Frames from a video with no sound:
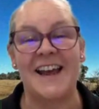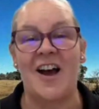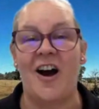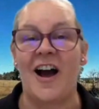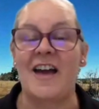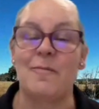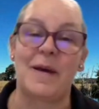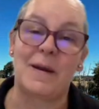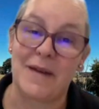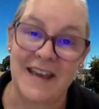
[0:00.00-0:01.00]
I have
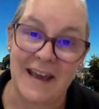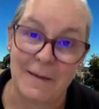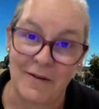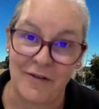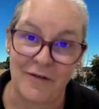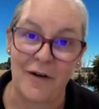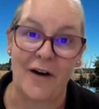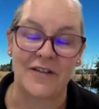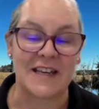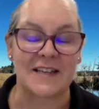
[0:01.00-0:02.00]
been a beekeeper for
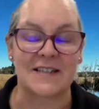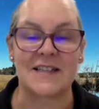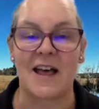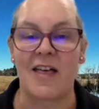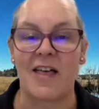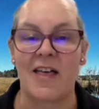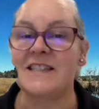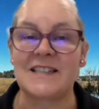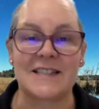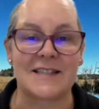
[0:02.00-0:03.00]
5 years.
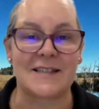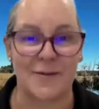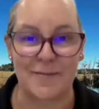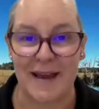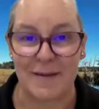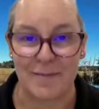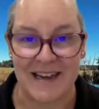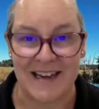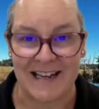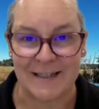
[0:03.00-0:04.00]
This does not make me
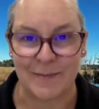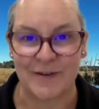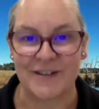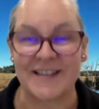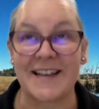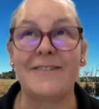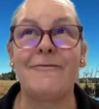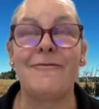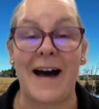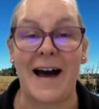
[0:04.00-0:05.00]
an expert.
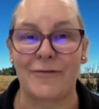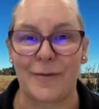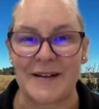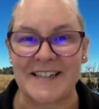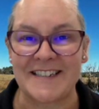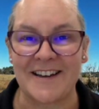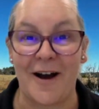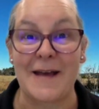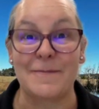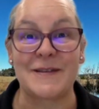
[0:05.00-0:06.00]
Far from it.
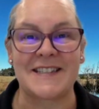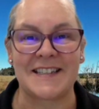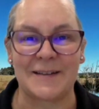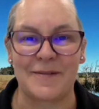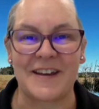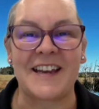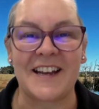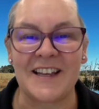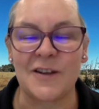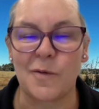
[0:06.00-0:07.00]
I am still a beginner
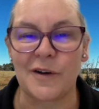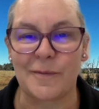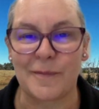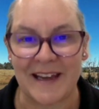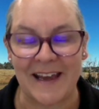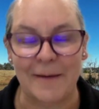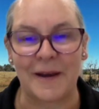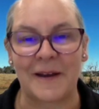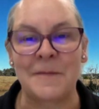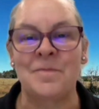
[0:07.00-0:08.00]
in the world of
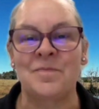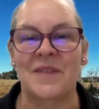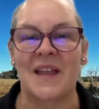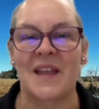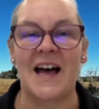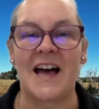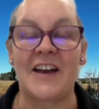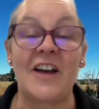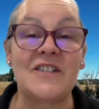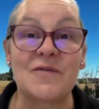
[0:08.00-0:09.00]
beekeeping. And
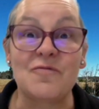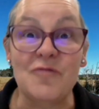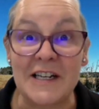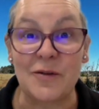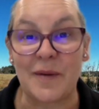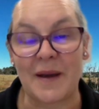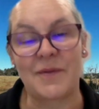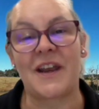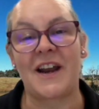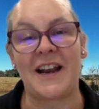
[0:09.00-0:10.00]
I have some really good
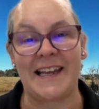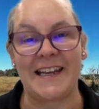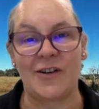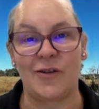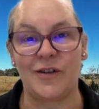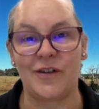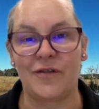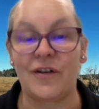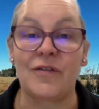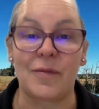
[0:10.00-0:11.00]
people that I lean on
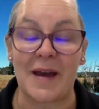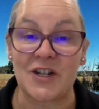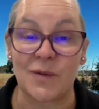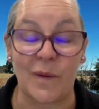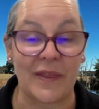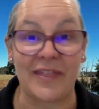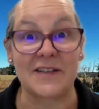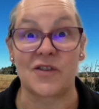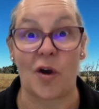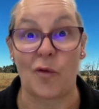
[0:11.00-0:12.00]
for information when
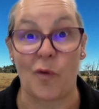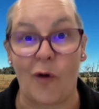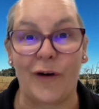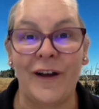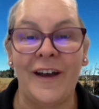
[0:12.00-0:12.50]
things go wrong.